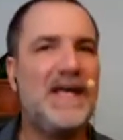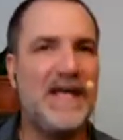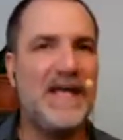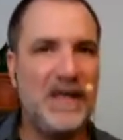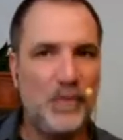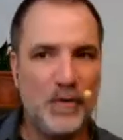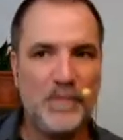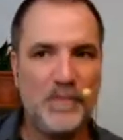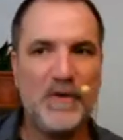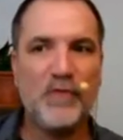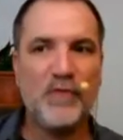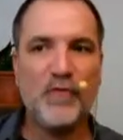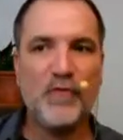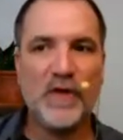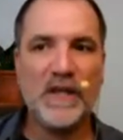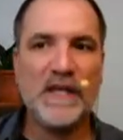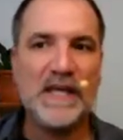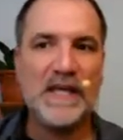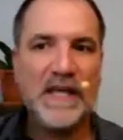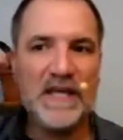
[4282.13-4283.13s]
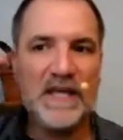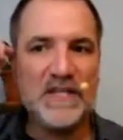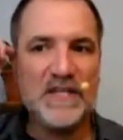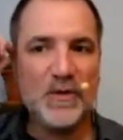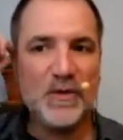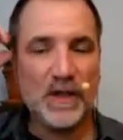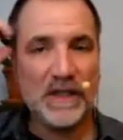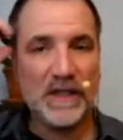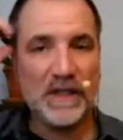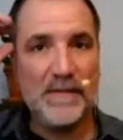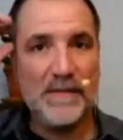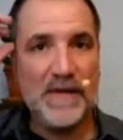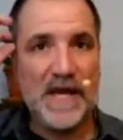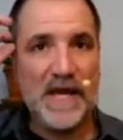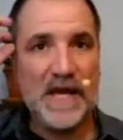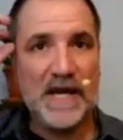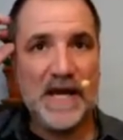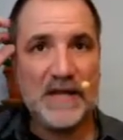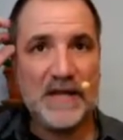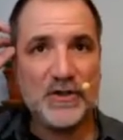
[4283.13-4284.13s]
It would be really easy to
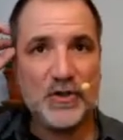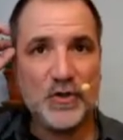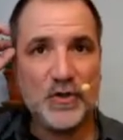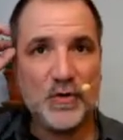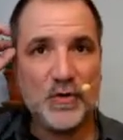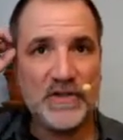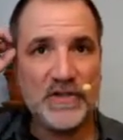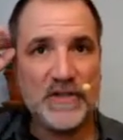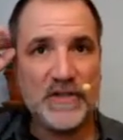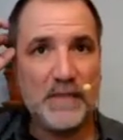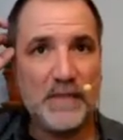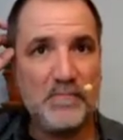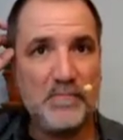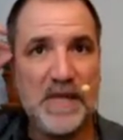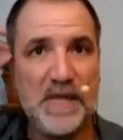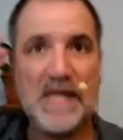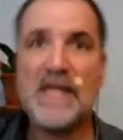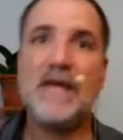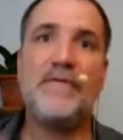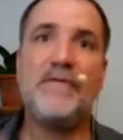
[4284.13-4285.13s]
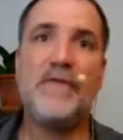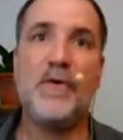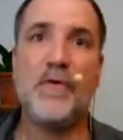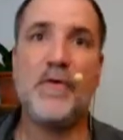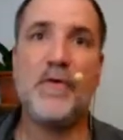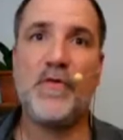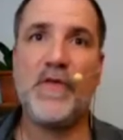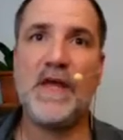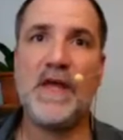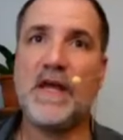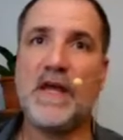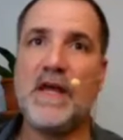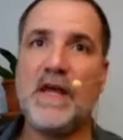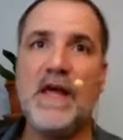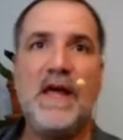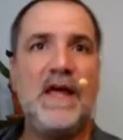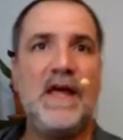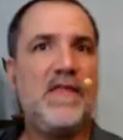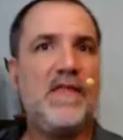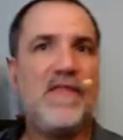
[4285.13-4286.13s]
eliminate an answer choice like B if you think
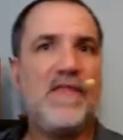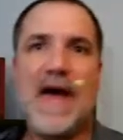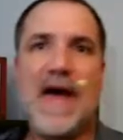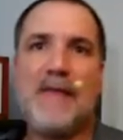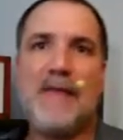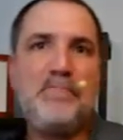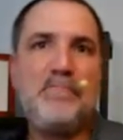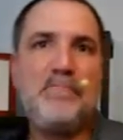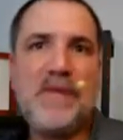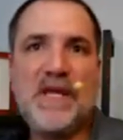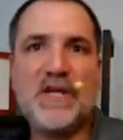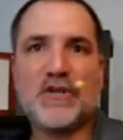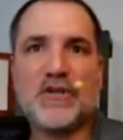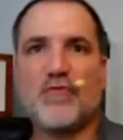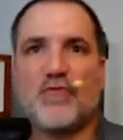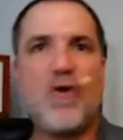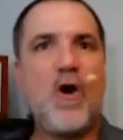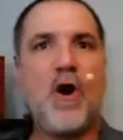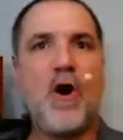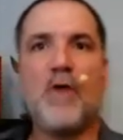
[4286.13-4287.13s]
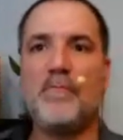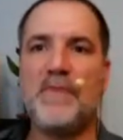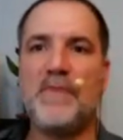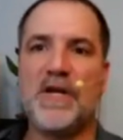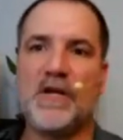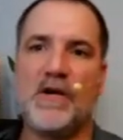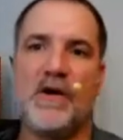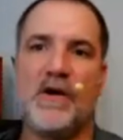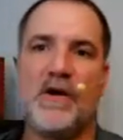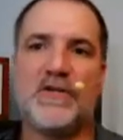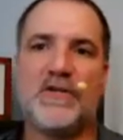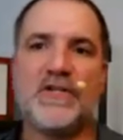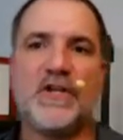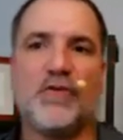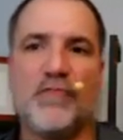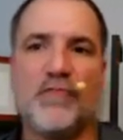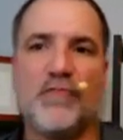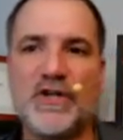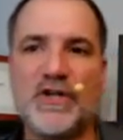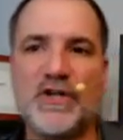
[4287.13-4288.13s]
that B is wrong because the
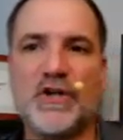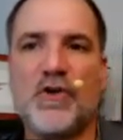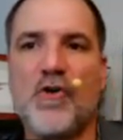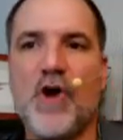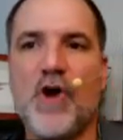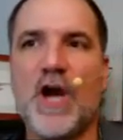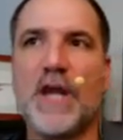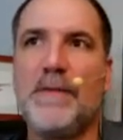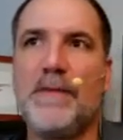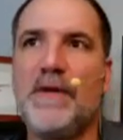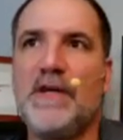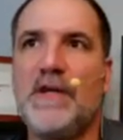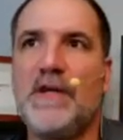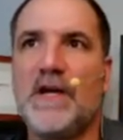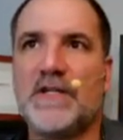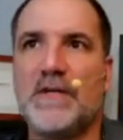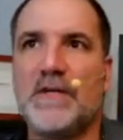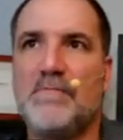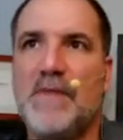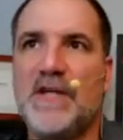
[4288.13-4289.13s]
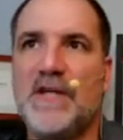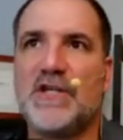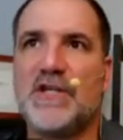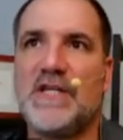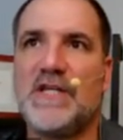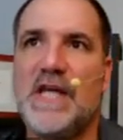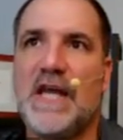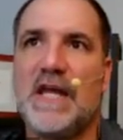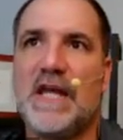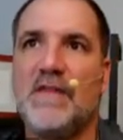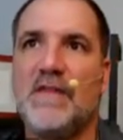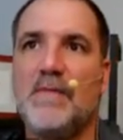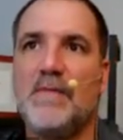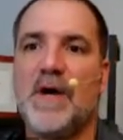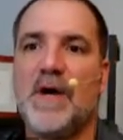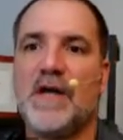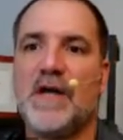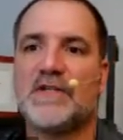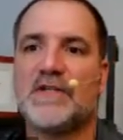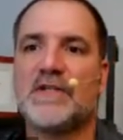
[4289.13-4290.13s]
original argument doesn't mention taking the
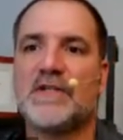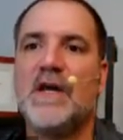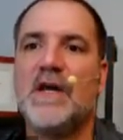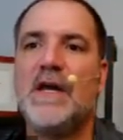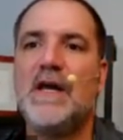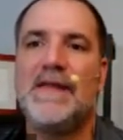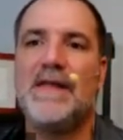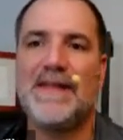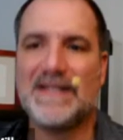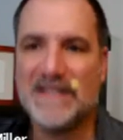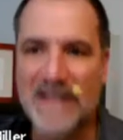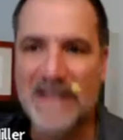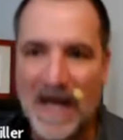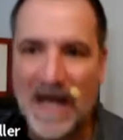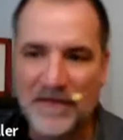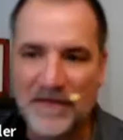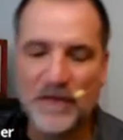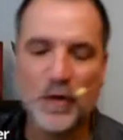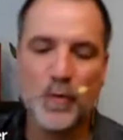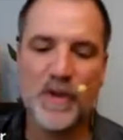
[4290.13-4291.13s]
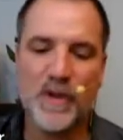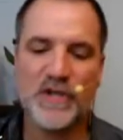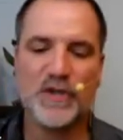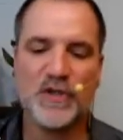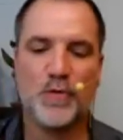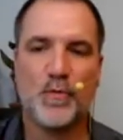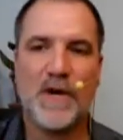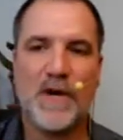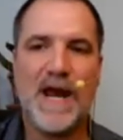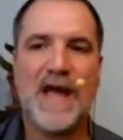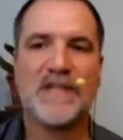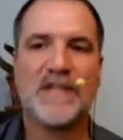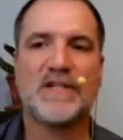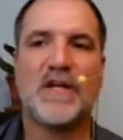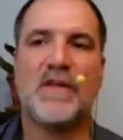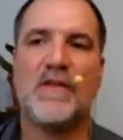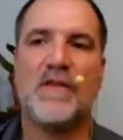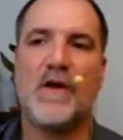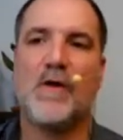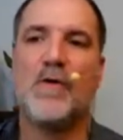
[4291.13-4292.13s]
bus. That's not the question we're
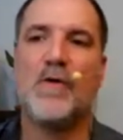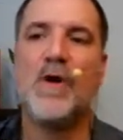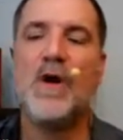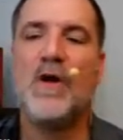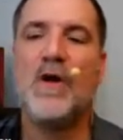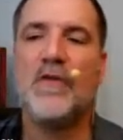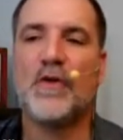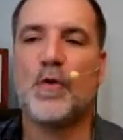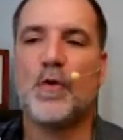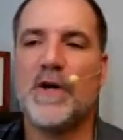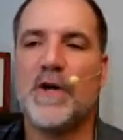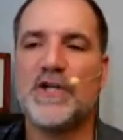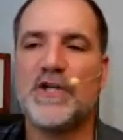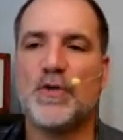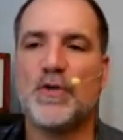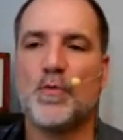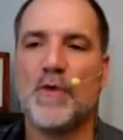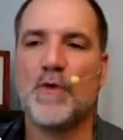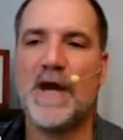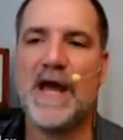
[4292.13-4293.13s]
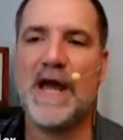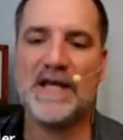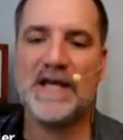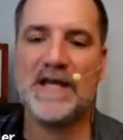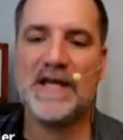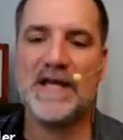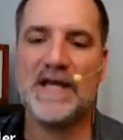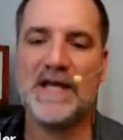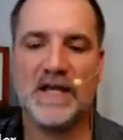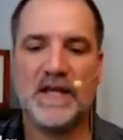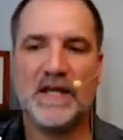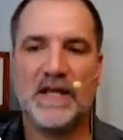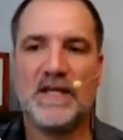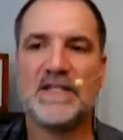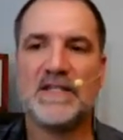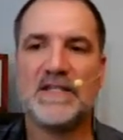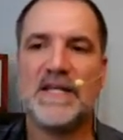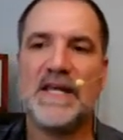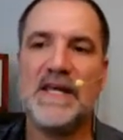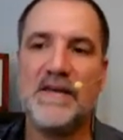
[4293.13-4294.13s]
asking, though. The question we're asking
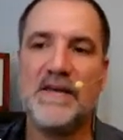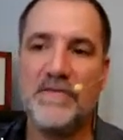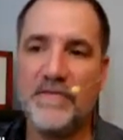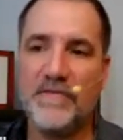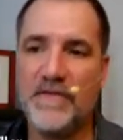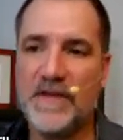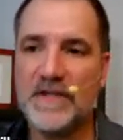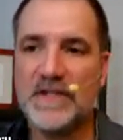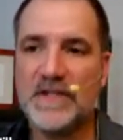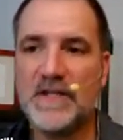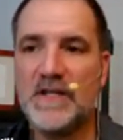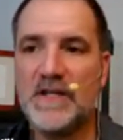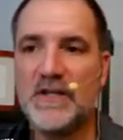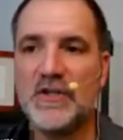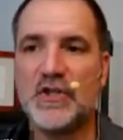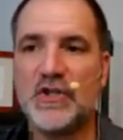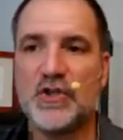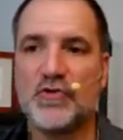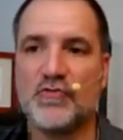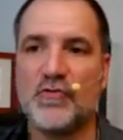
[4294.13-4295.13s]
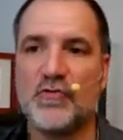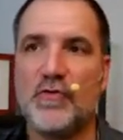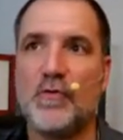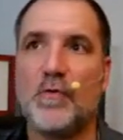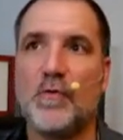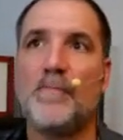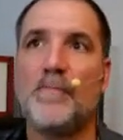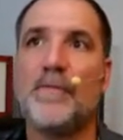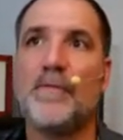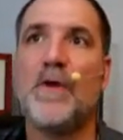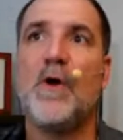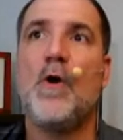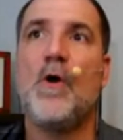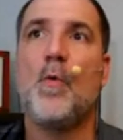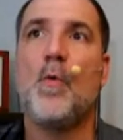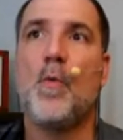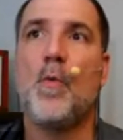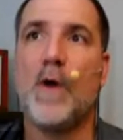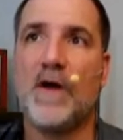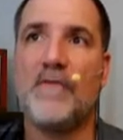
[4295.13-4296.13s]
is, if this is true,
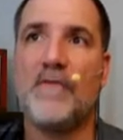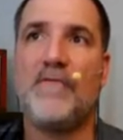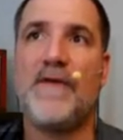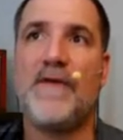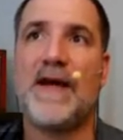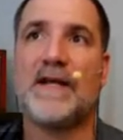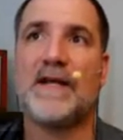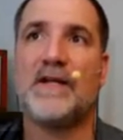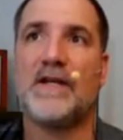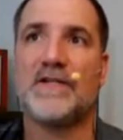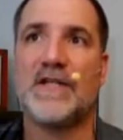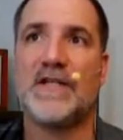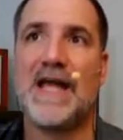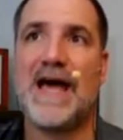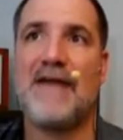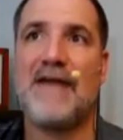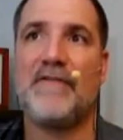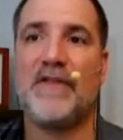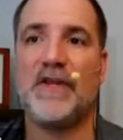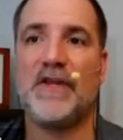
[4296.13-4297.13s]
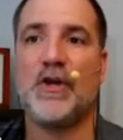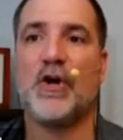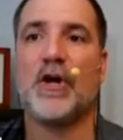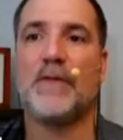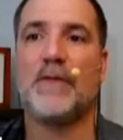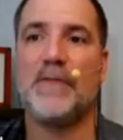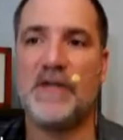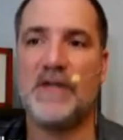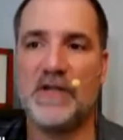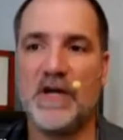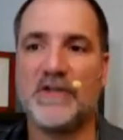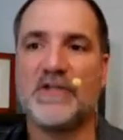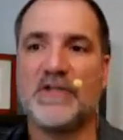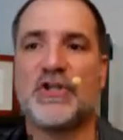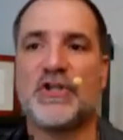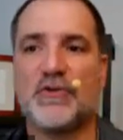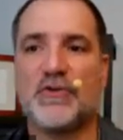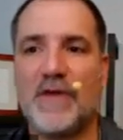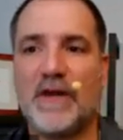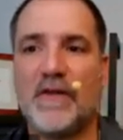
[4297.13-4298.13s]
what effect does it have on the argument? Does it
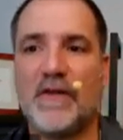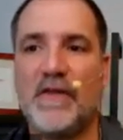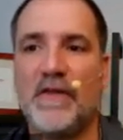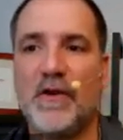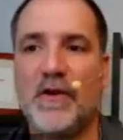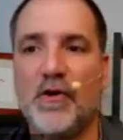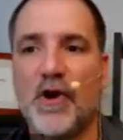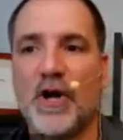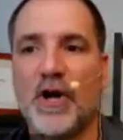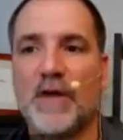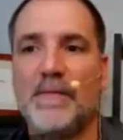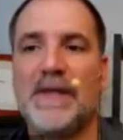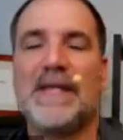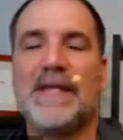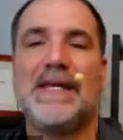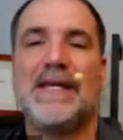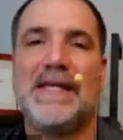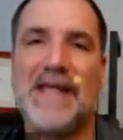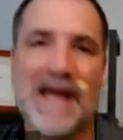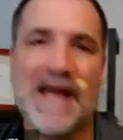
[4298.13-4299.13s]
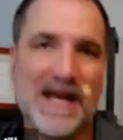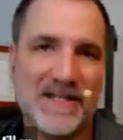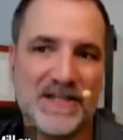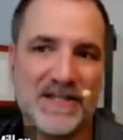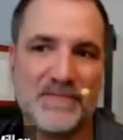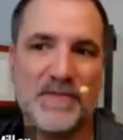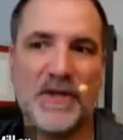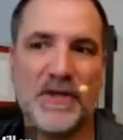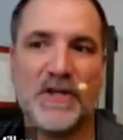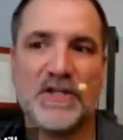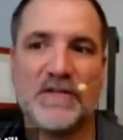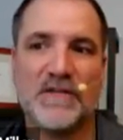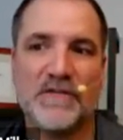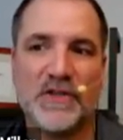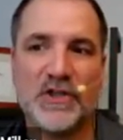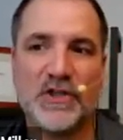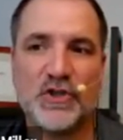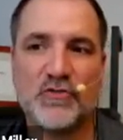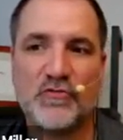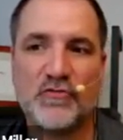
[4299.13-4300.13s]
strengthen the argument? Yes, because if
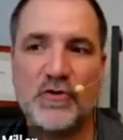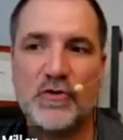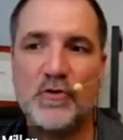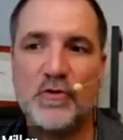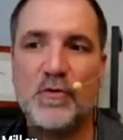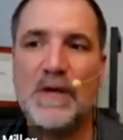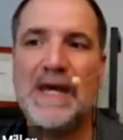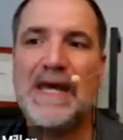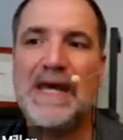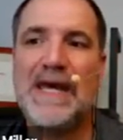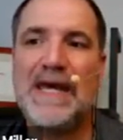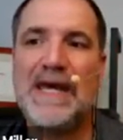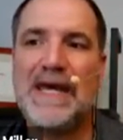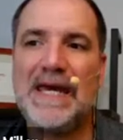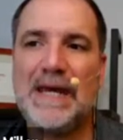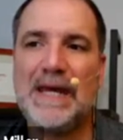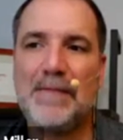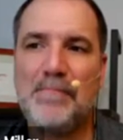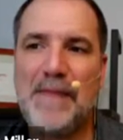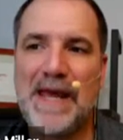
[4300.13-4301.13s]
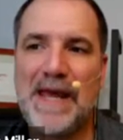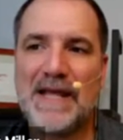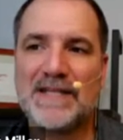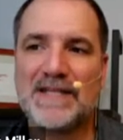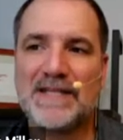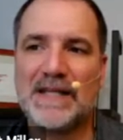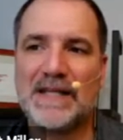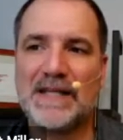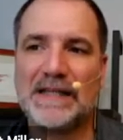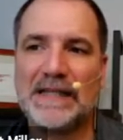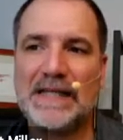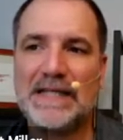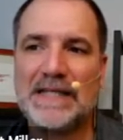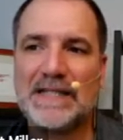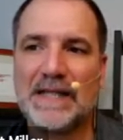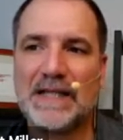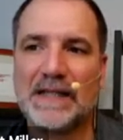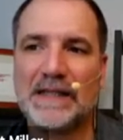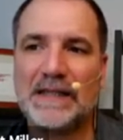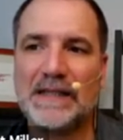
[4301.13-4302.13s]
it's true, it makes it at
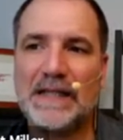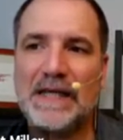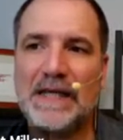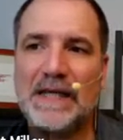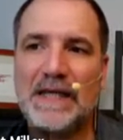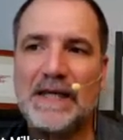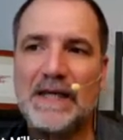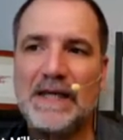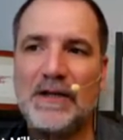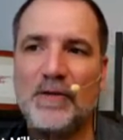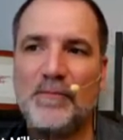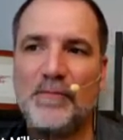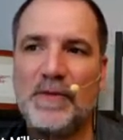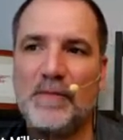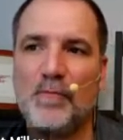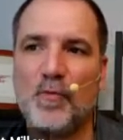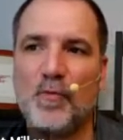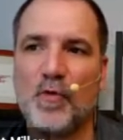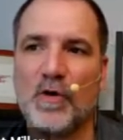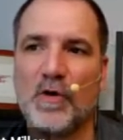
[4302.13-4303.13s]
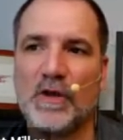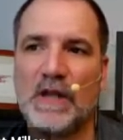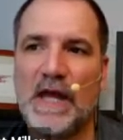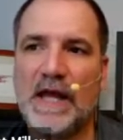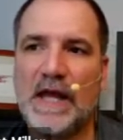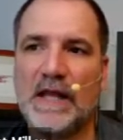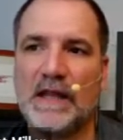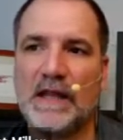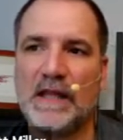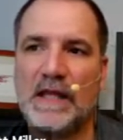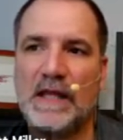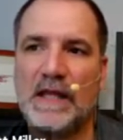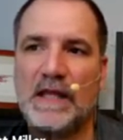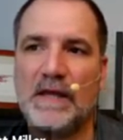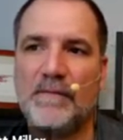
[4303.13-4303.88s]
least a little bit more likely.